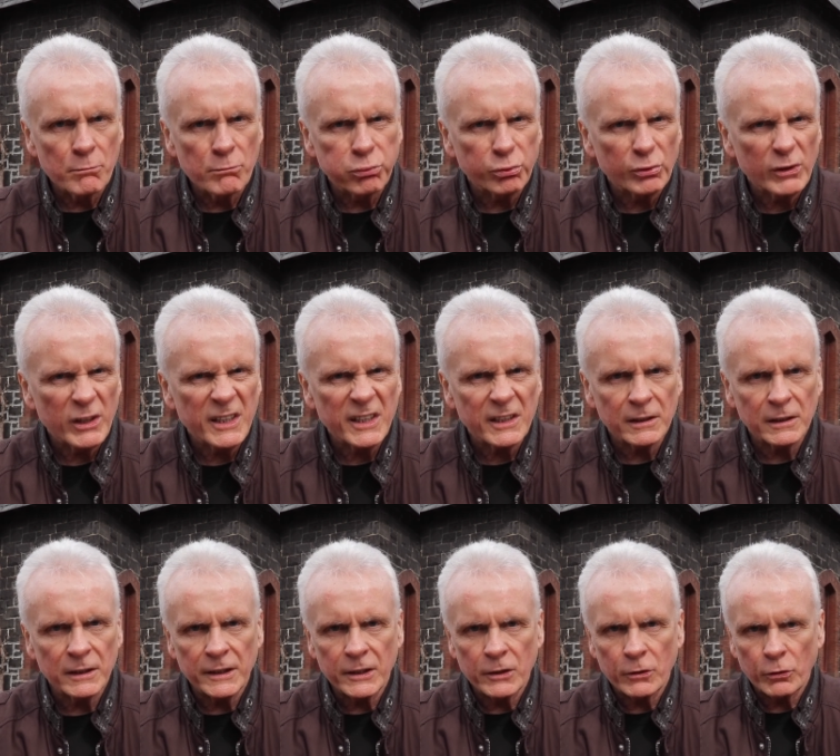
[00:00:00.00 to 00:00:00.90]

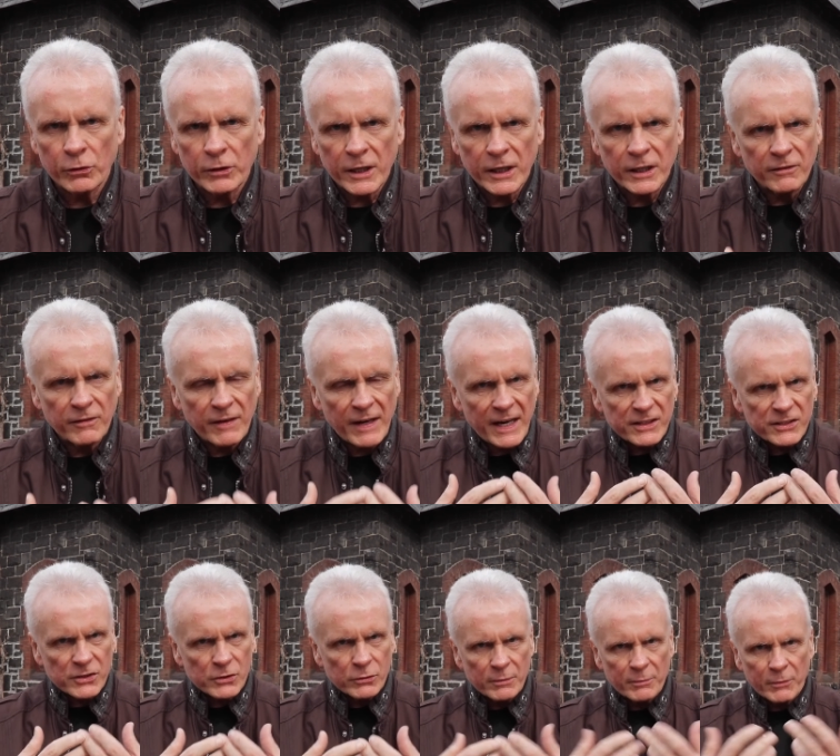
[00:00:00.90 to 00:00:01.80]
brilliantly creative
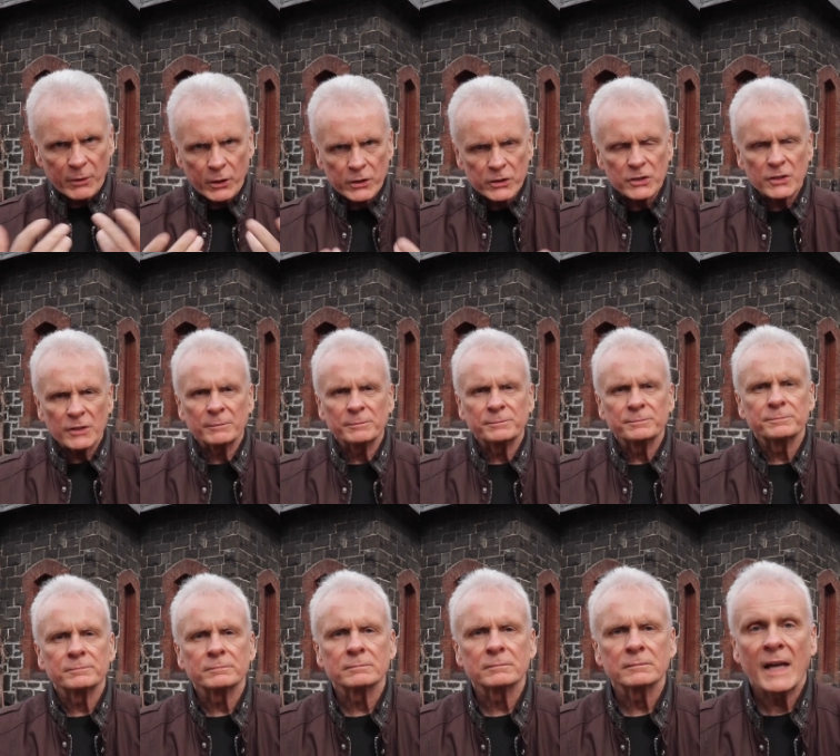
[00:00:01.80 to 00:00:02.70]
has to emerge.
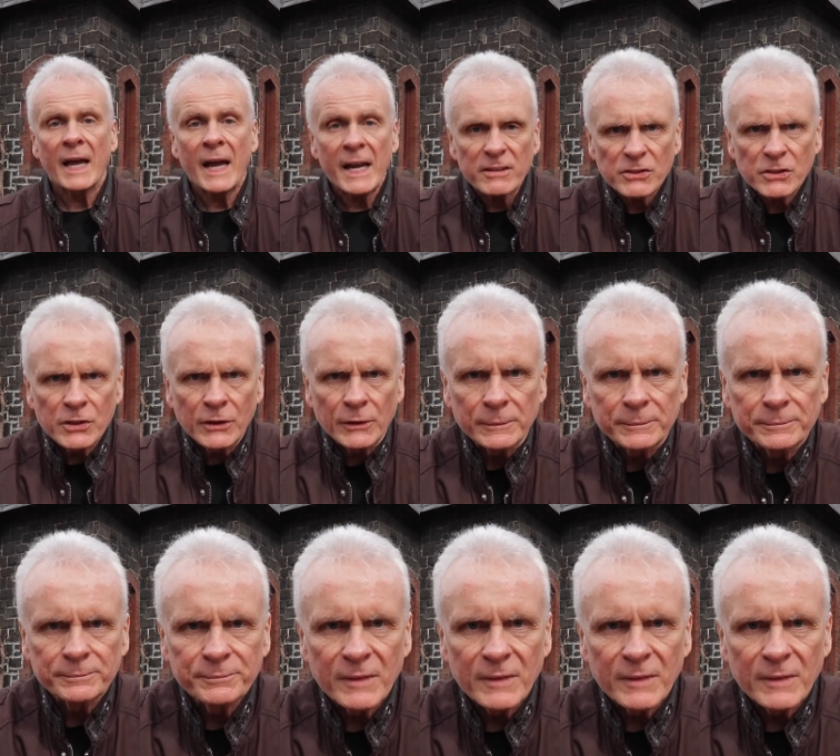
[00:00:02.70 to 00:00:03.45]
Has to.